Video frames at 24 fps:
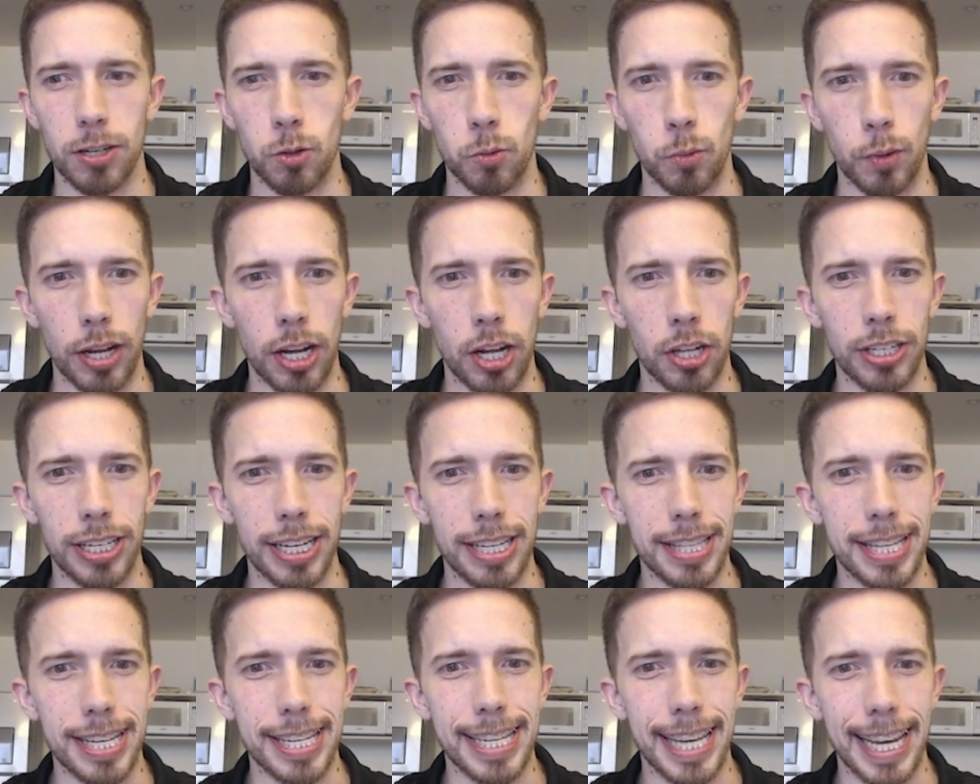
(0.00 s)
Well,
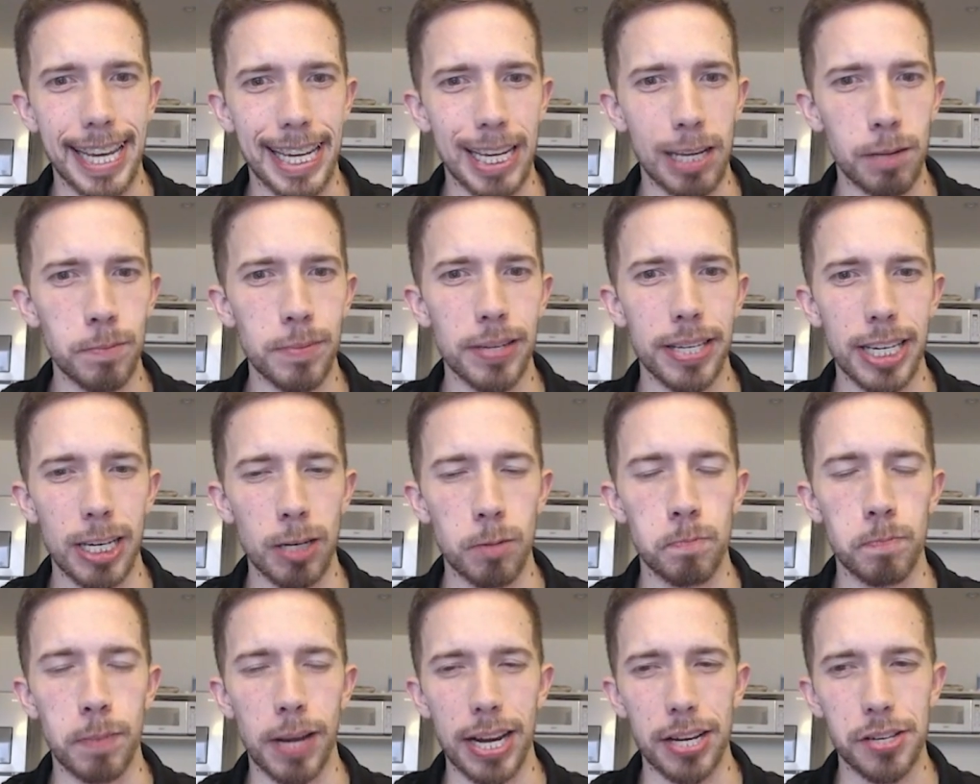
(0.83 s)
in the game,
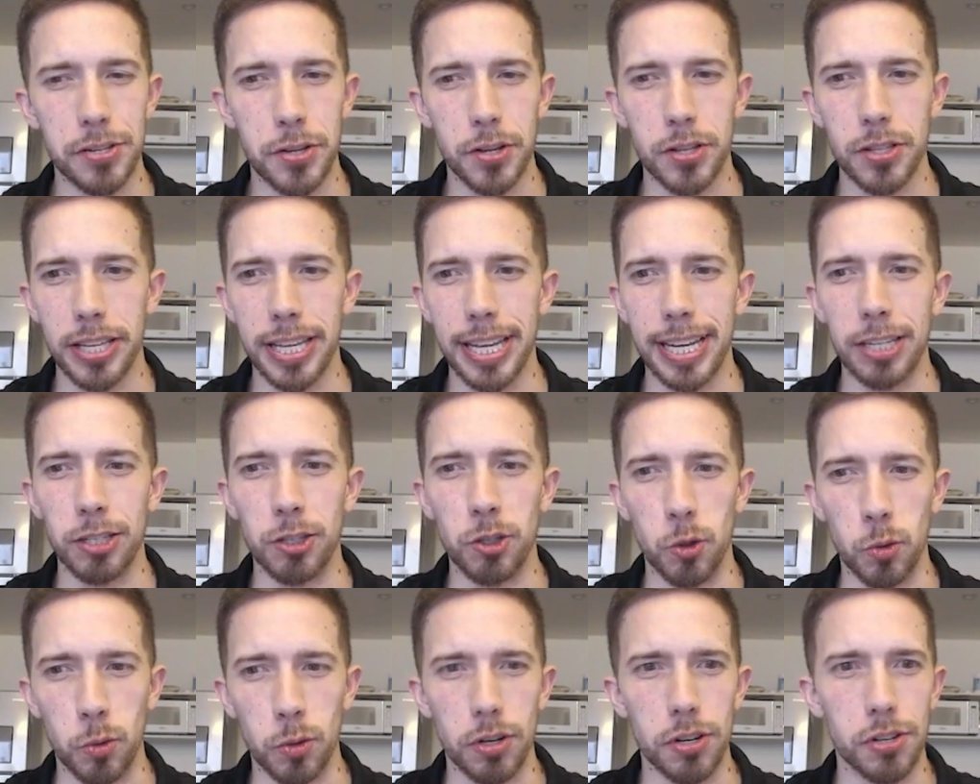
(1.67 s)
he basically
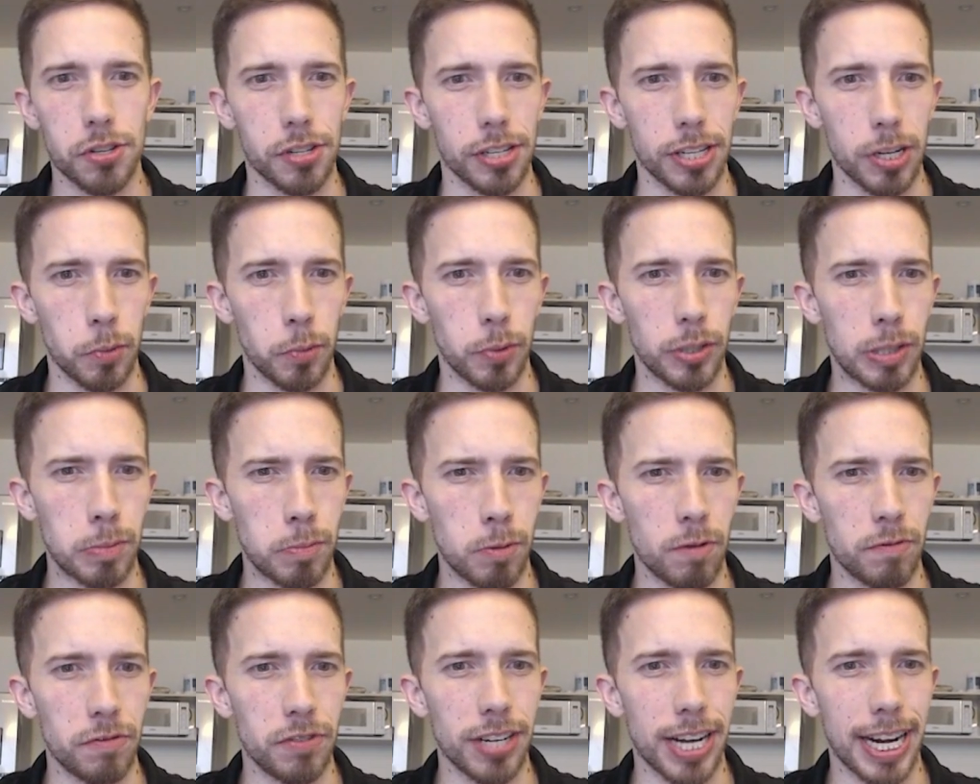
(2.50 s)
ignores it with
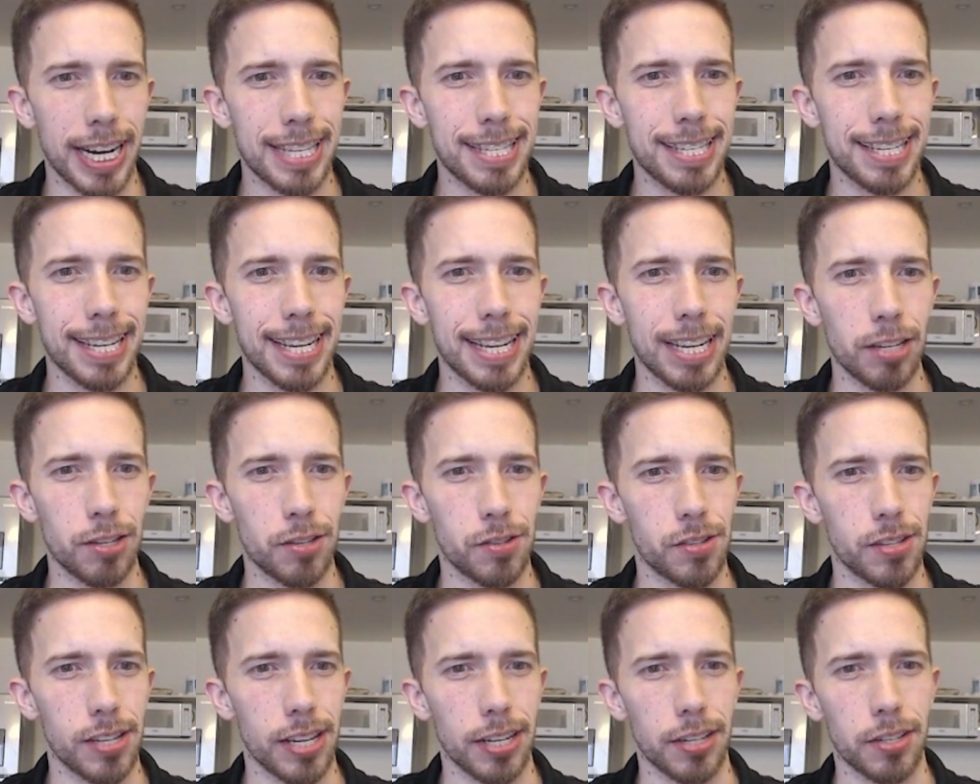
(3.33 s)
move knight to
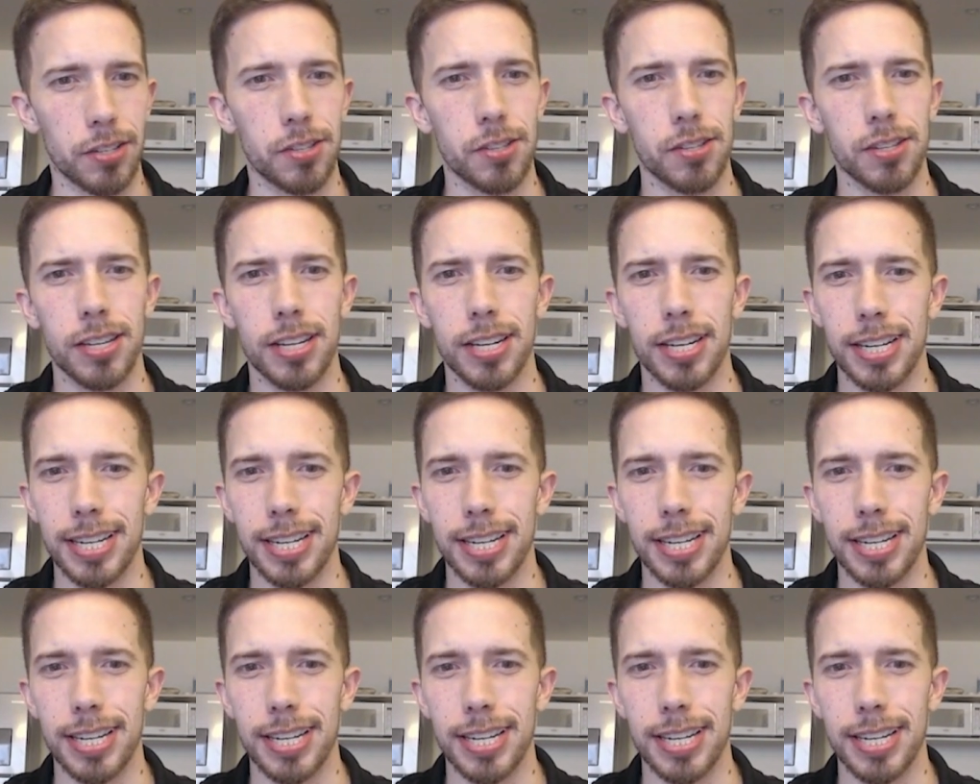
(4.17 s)
a6.